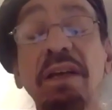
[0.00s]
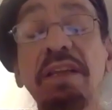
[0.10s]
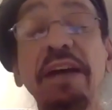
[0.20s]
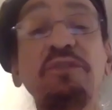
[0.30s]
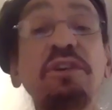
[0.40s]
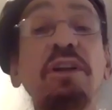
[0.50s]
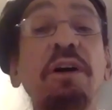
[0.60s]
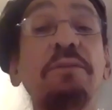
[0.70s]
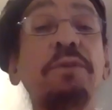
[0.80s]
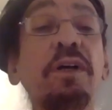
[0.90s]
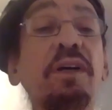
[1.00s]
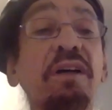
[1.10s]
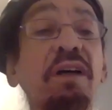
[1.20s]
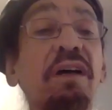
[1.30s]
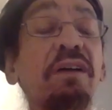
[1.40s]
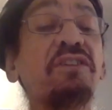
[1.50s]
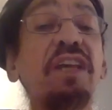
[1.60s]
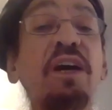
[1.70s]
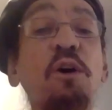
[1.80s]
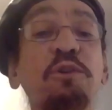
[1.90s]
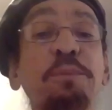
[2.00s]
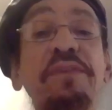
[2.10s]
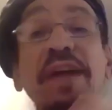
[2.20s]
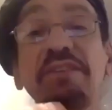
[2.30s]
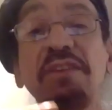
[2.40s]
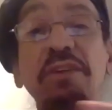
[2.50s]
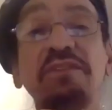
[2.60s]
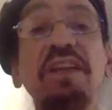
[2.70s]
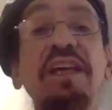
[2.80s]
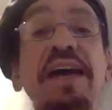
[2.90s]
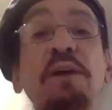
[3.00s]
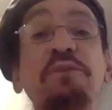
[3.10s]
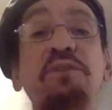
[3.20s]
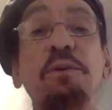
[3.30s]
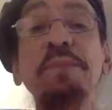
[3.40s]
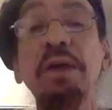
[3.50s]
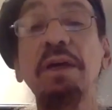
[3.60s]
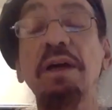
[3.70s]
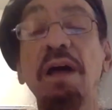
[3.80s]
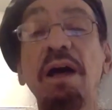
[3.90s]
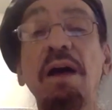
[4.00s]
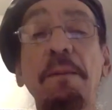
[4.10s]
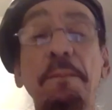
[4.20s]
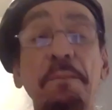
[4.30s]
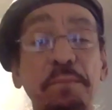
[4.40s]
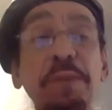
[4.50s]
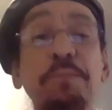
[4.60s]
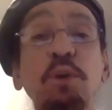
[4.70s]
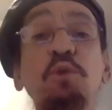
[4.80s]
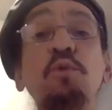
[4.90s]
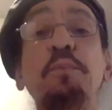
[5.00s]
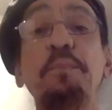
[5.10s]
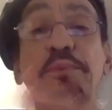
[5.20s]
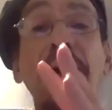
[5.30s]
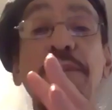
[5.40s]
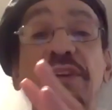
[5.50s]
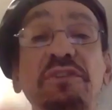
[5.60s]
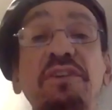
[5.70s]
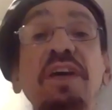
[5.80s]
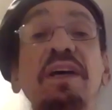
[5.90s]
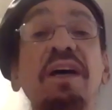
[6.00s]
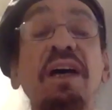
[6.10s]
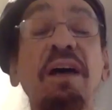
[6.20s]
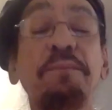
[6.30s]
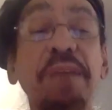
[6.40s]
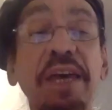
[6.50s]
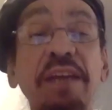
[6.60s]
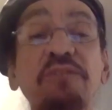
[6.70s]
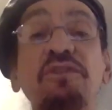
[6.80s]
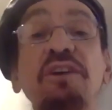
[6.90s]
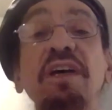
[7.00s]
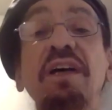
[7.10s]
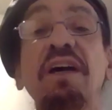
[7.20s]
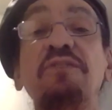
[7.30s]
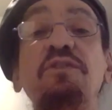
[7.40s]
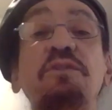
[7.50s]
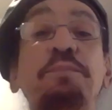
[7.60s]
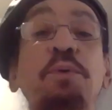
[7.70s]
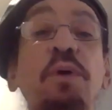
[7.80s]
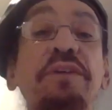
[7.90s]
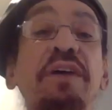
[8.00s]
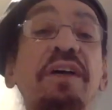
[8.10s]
election of city aldermen, that's their city council, people who promised, pledged to support